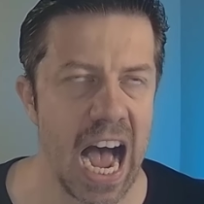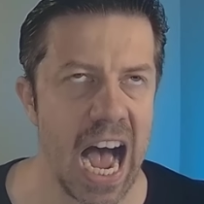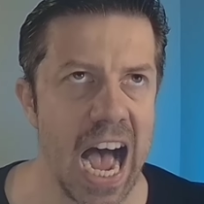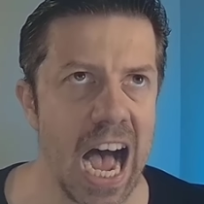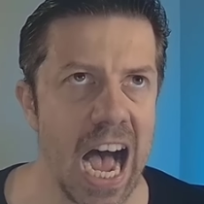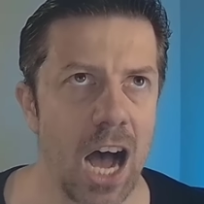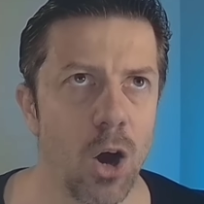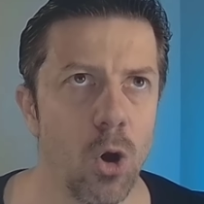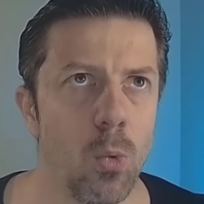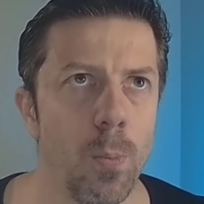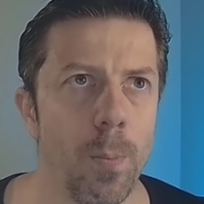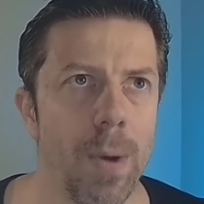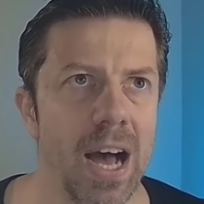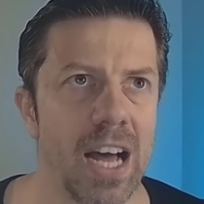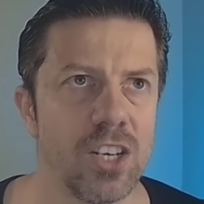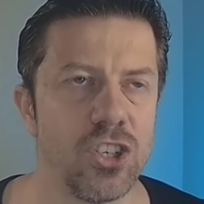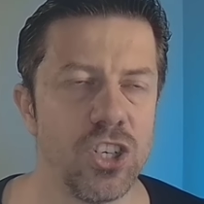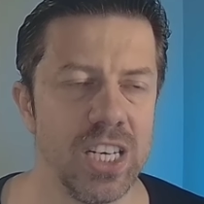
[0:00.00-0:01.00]
How
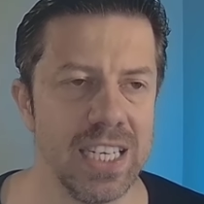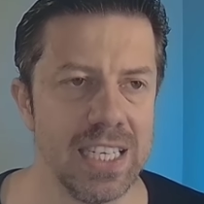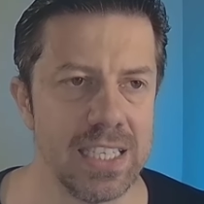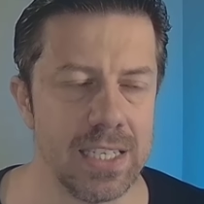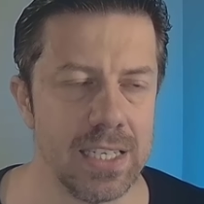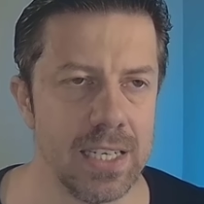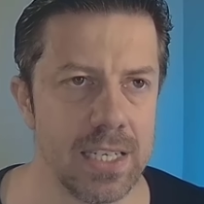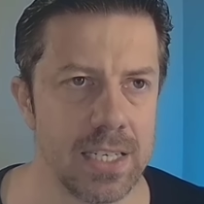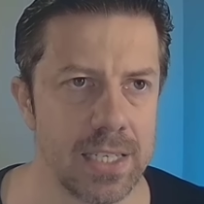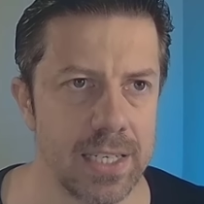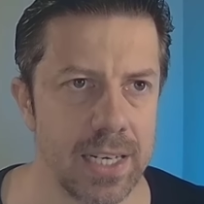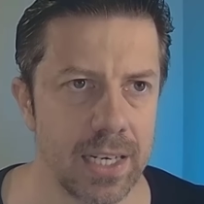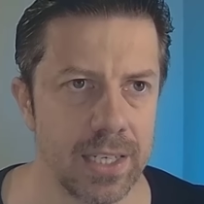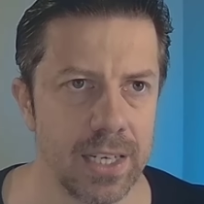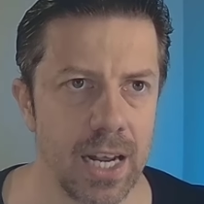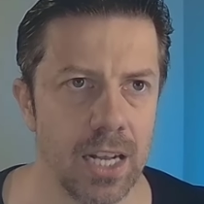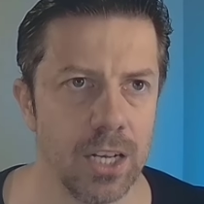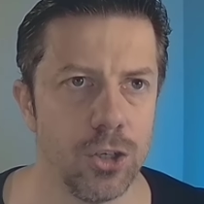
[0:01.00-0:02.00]
much is this
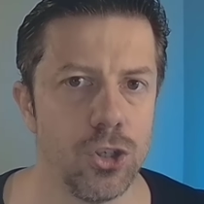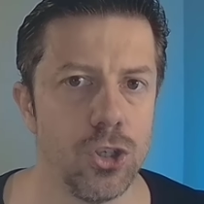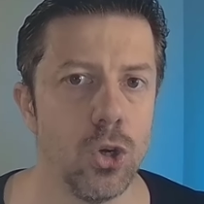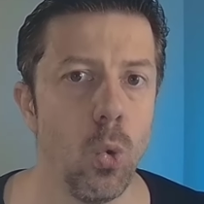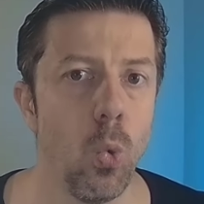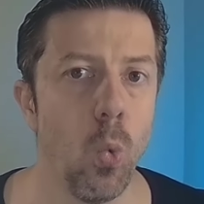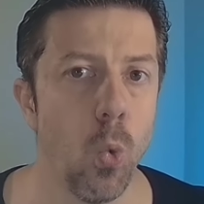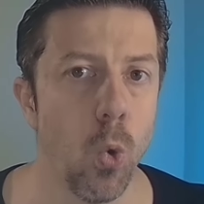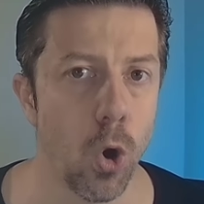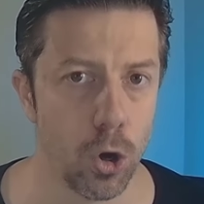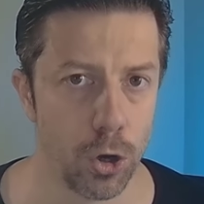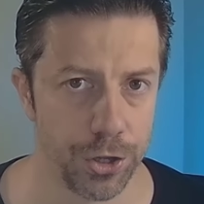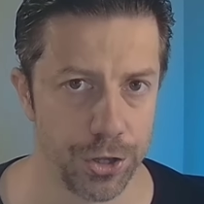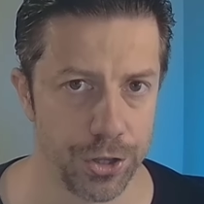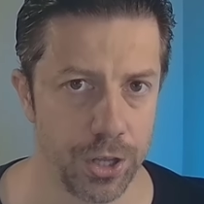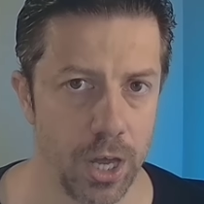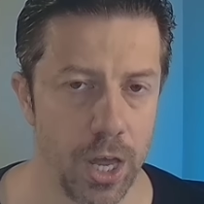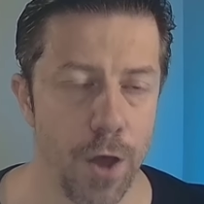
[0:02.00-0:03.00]
technology
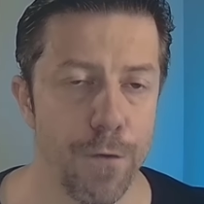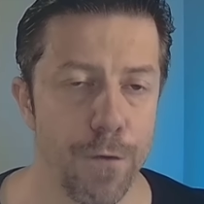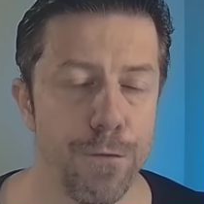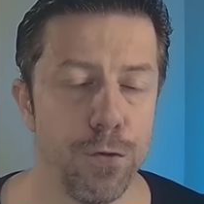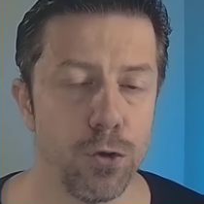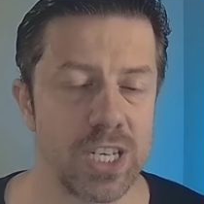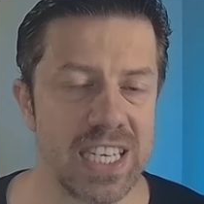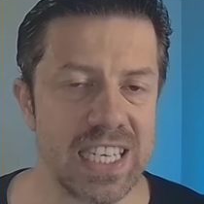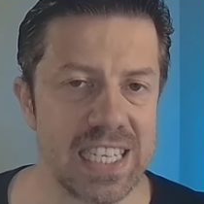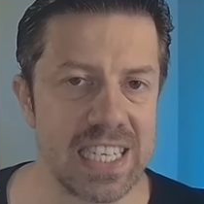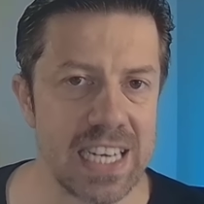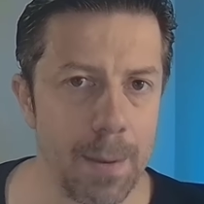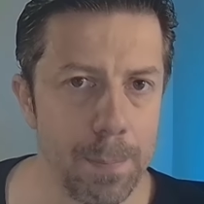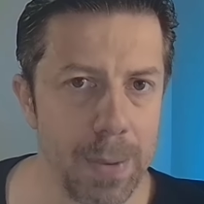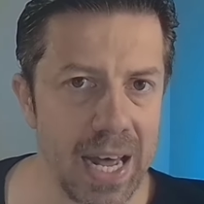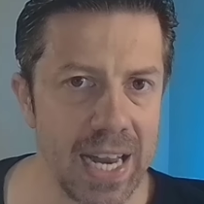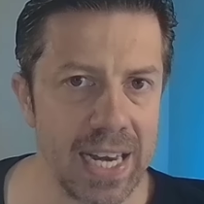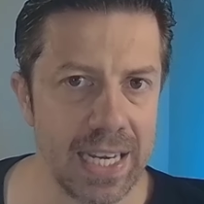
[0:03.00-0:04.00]
worth for
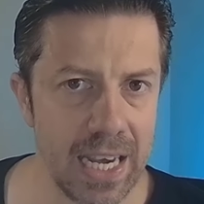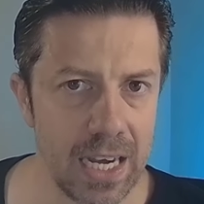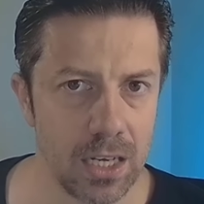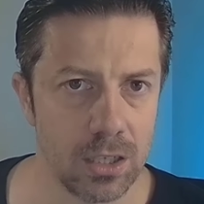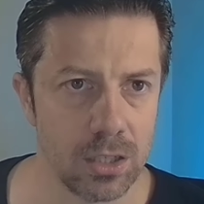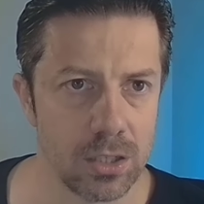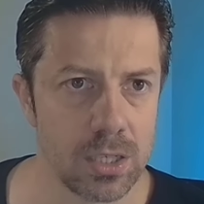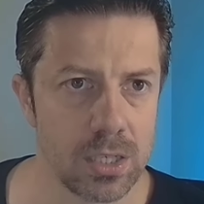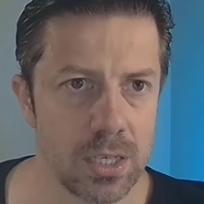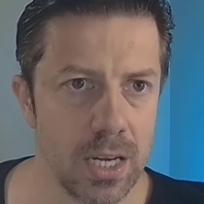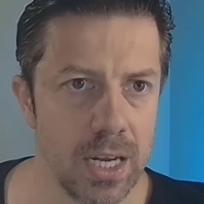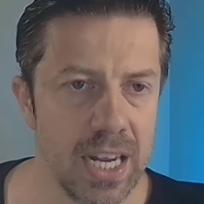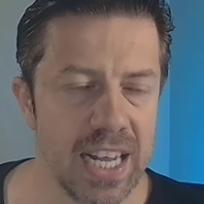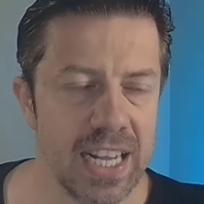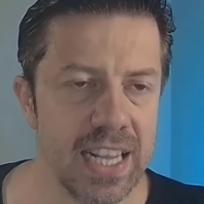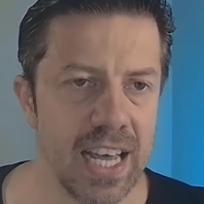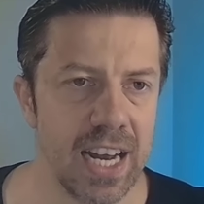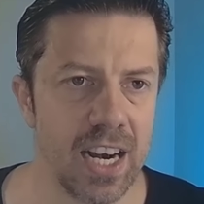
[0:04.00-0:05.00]
somebody else
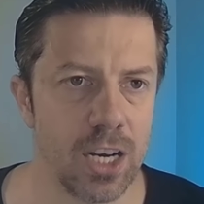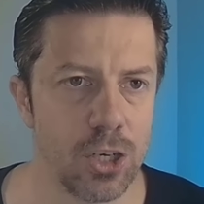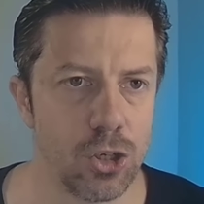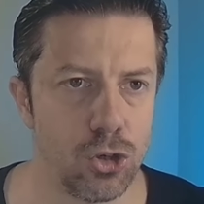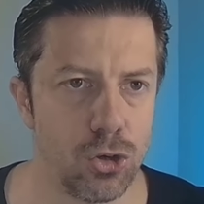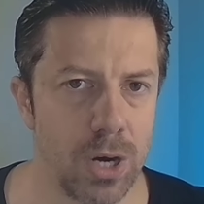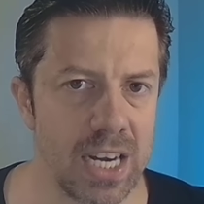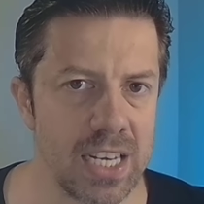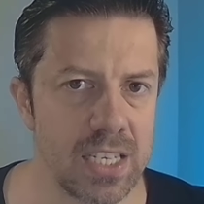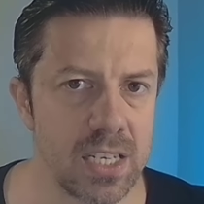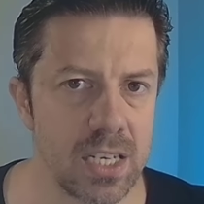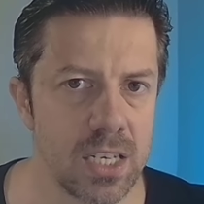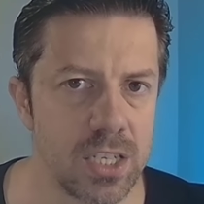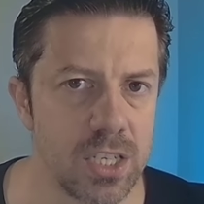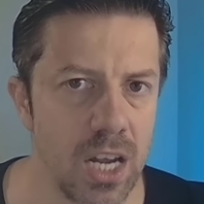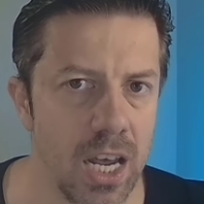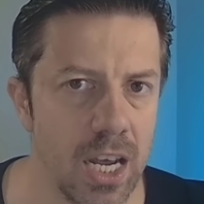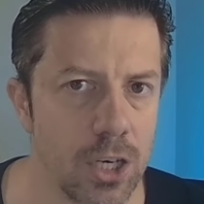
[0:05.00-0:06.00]
that
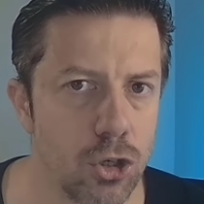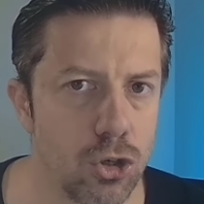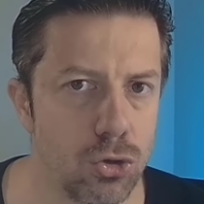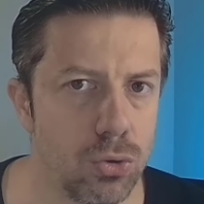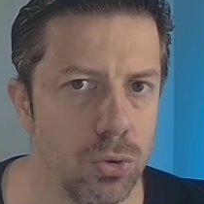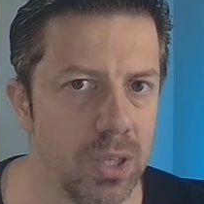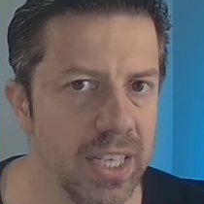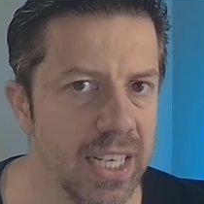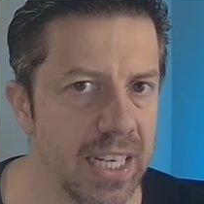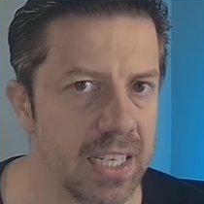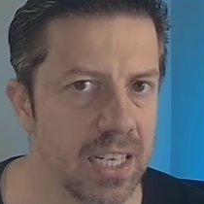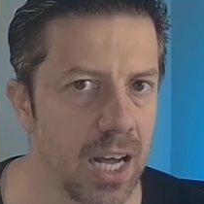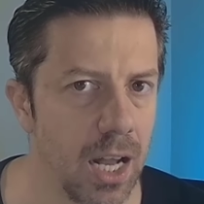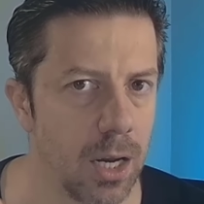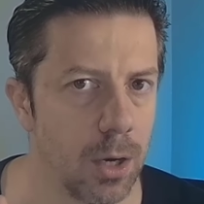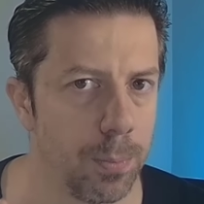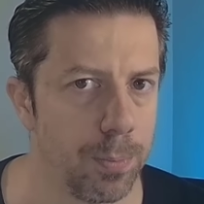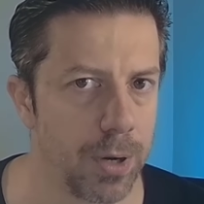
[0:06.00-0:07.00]
addresses $1 trillion
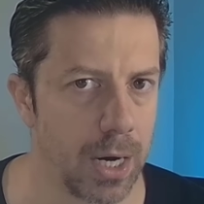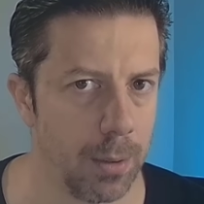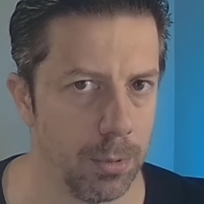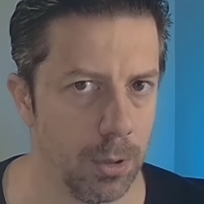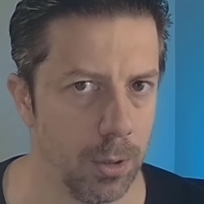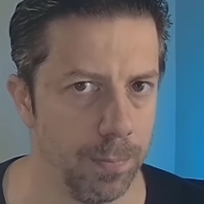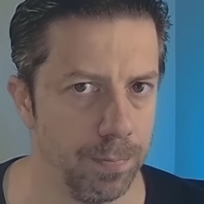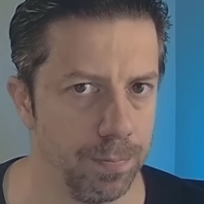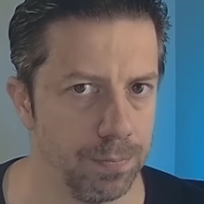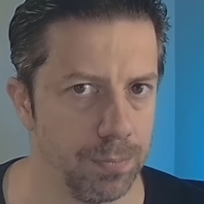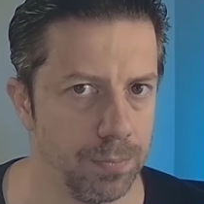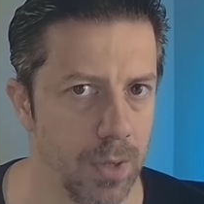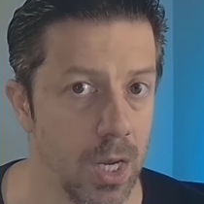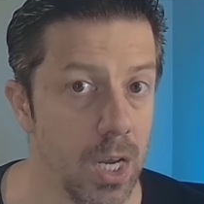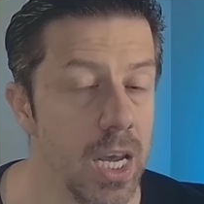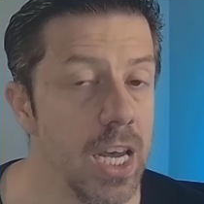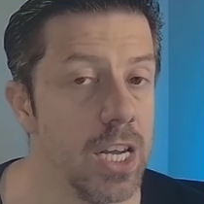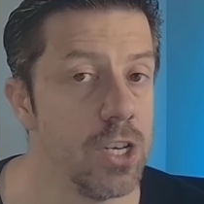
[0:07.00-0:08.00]
problem?
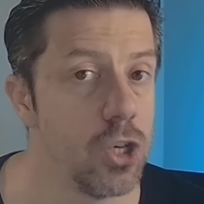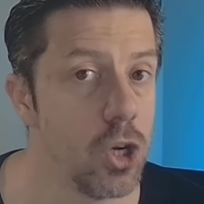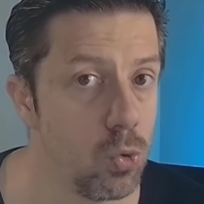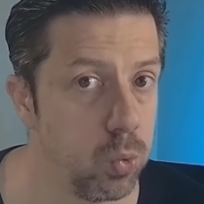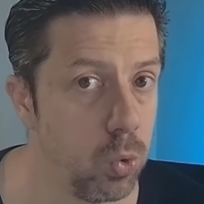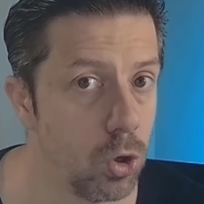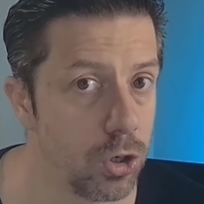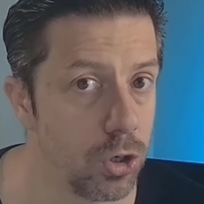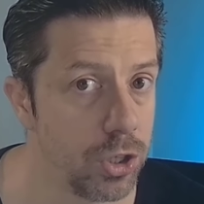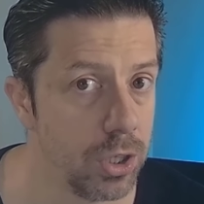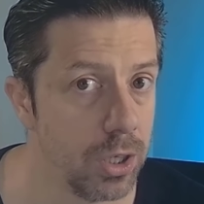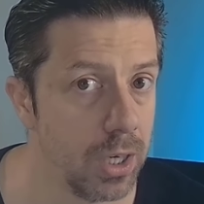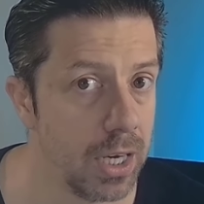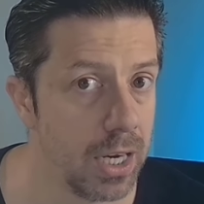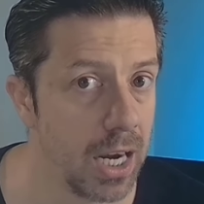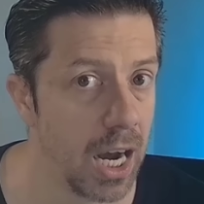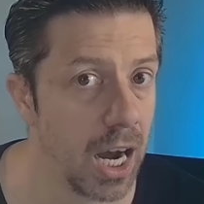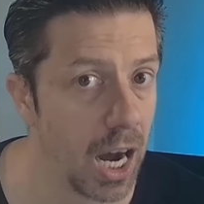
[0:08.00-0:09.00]
Is it worth
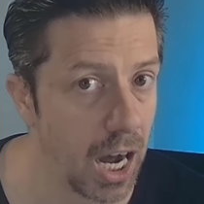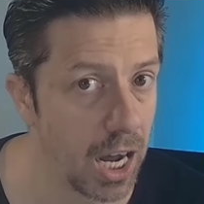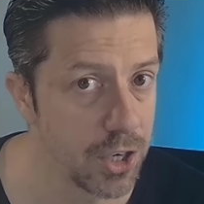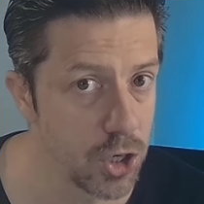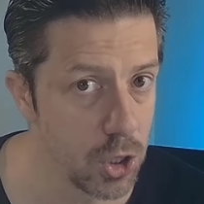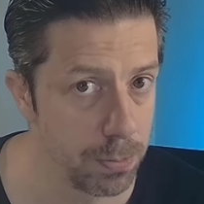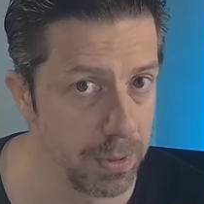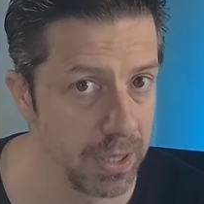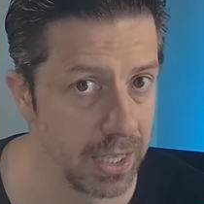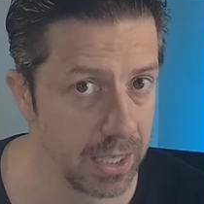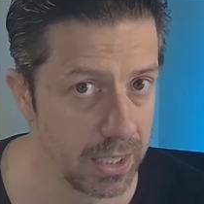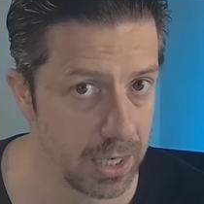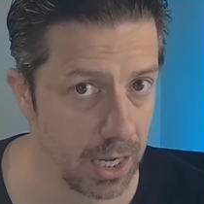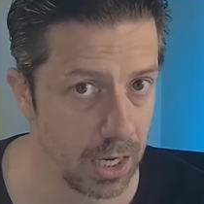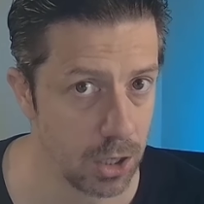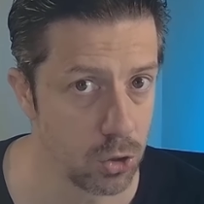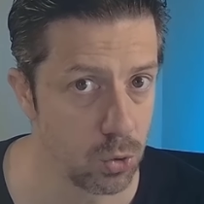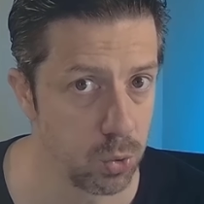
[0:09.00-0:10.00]
$100 million,
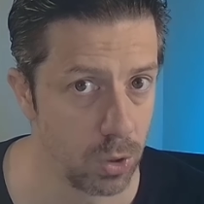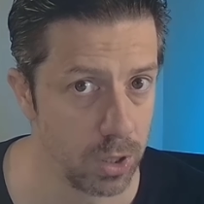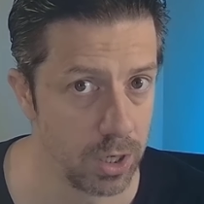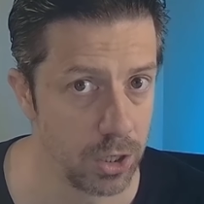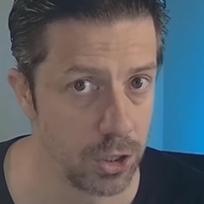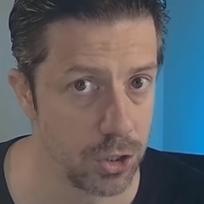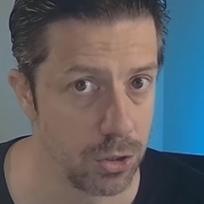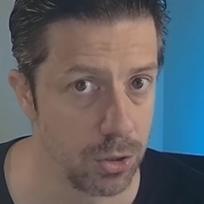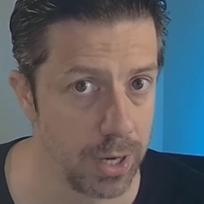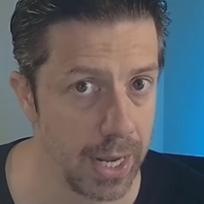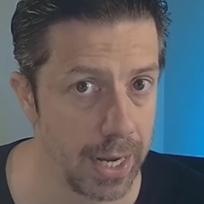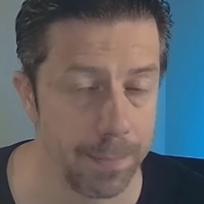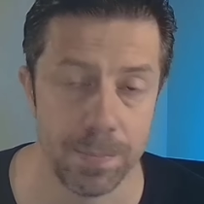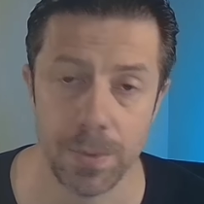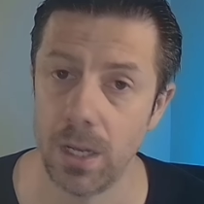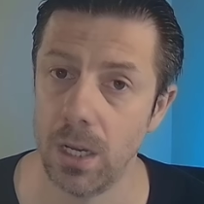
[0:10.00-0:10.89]
what it is today?